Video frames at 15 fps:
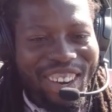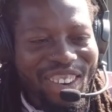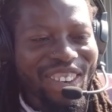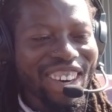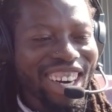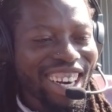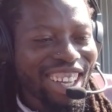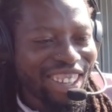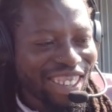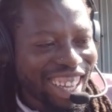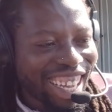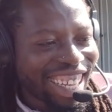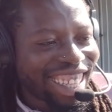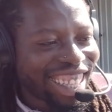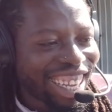Don't worry, you
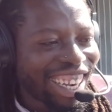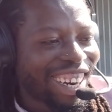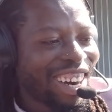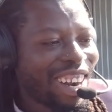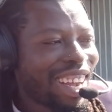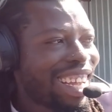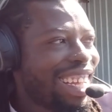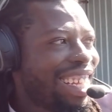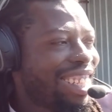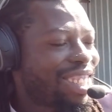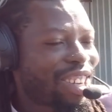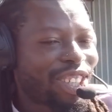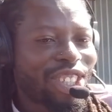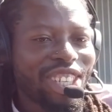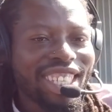get there.
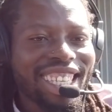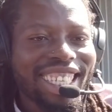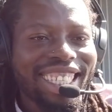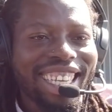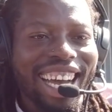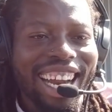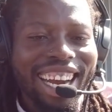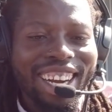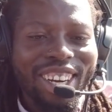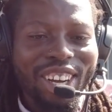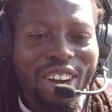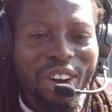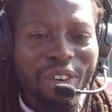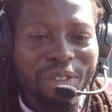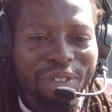So she's excited to
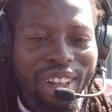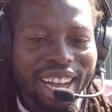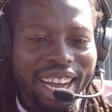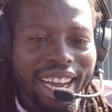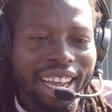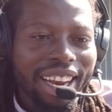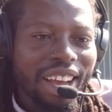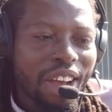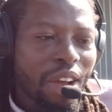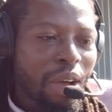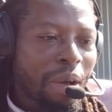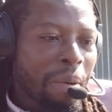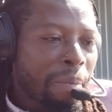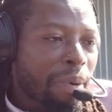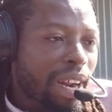go flying.
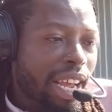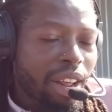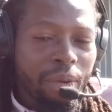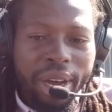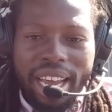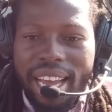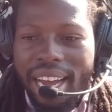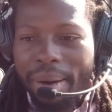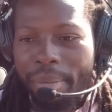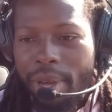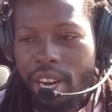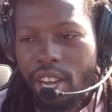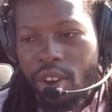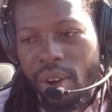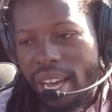But anyway, I'm
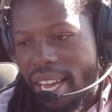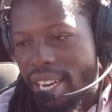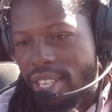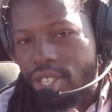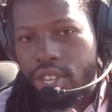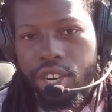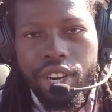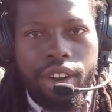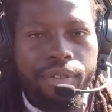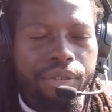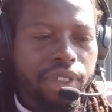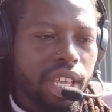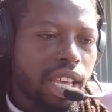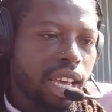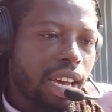gonna go ahead and turn
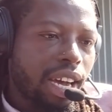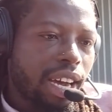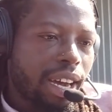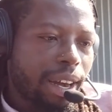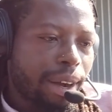off the